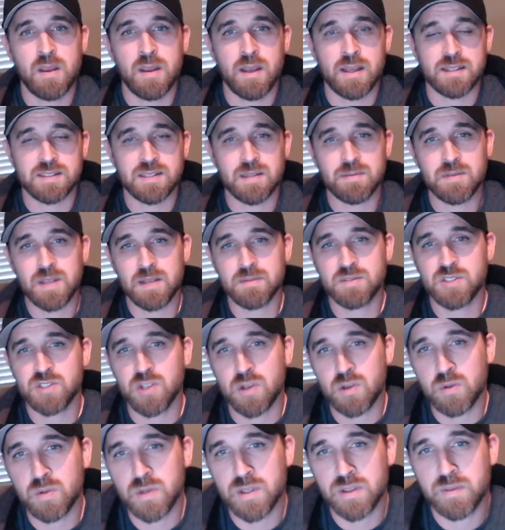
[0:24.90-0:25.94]
I sometimes
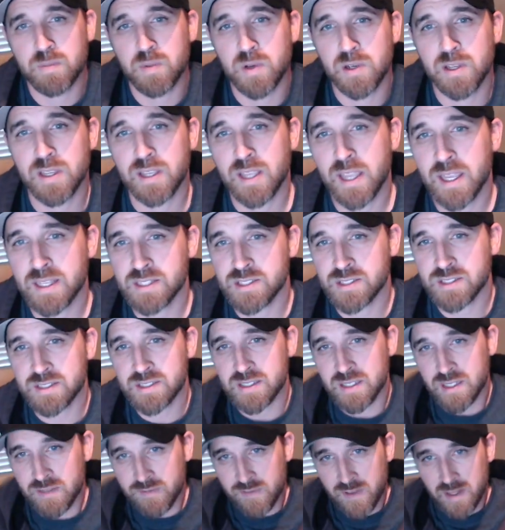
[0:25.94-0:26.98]
joke with booking agents
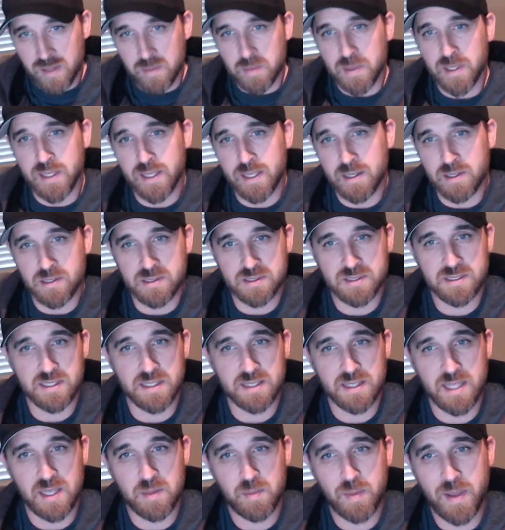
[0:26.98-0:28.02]
and event planners
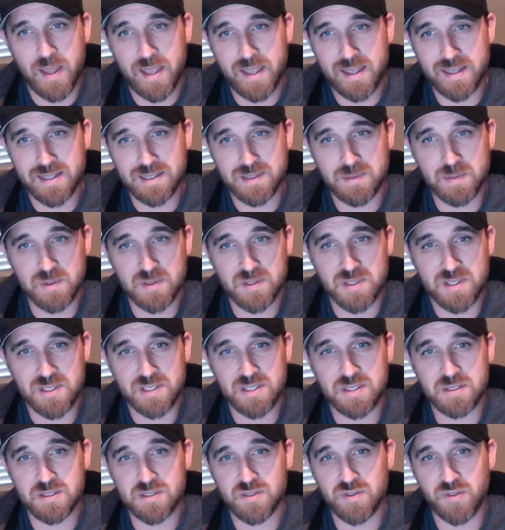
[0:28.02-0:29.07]
that they pay us
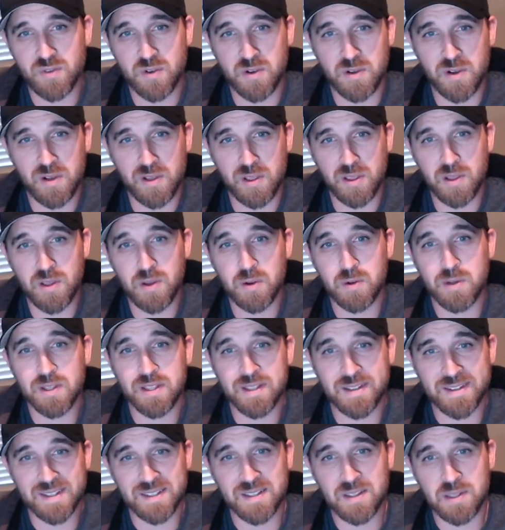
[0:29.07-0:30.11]
musicians for load
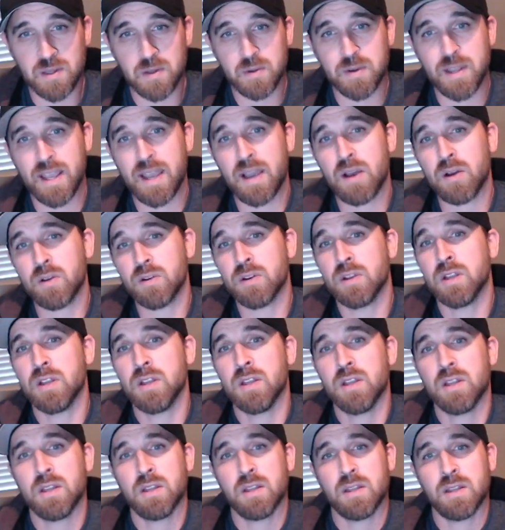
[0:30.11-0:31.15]
in and load out.
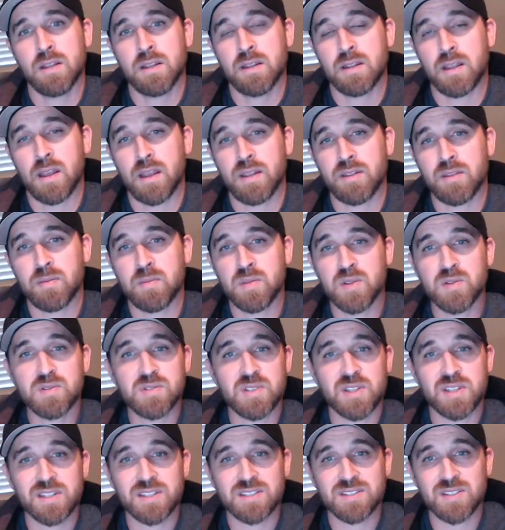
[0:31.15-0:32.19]
The
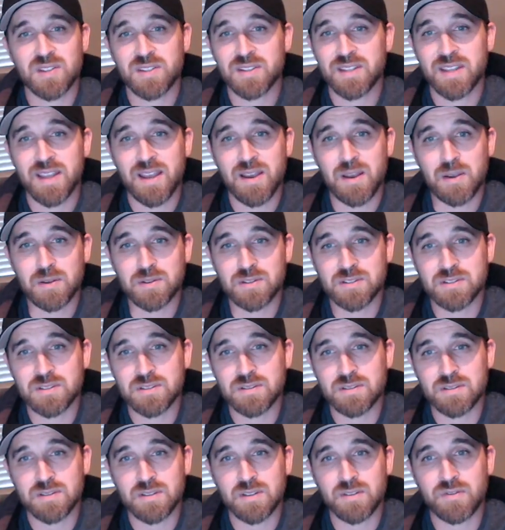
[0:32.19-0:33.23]
music is on the house.
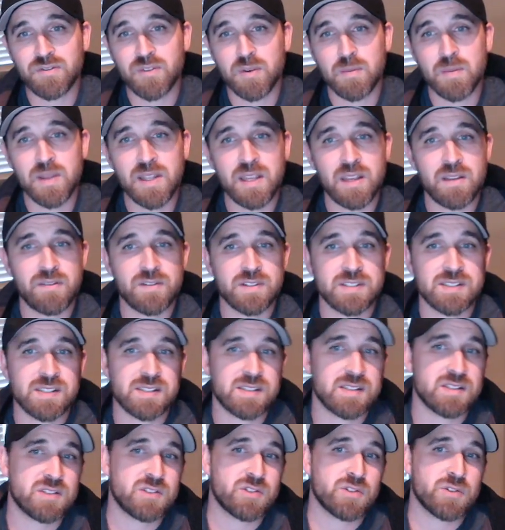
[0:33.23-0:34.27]
For many of us
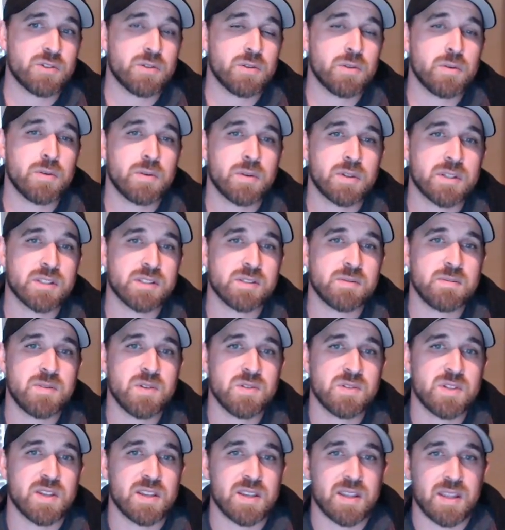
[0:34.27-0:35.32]
this is true because
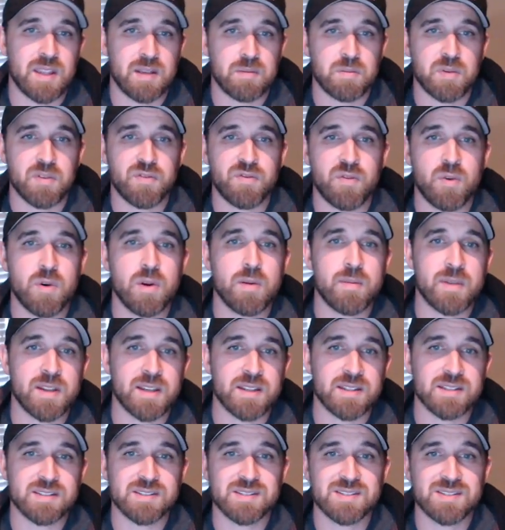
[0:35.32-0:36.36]
music and
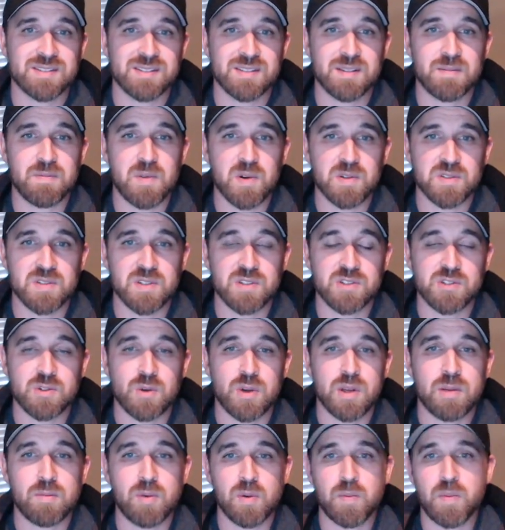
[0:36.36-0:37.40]
performing is the most
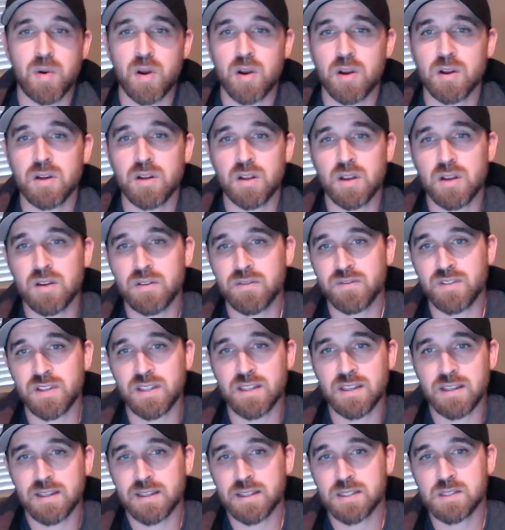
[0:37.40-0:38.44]
enjoyable part of the
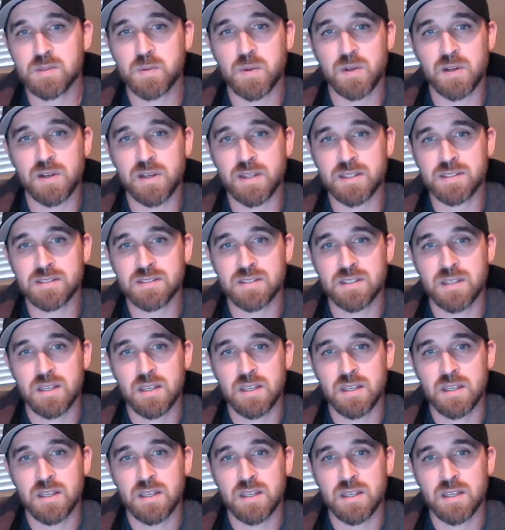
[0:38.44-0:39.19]
gig experience.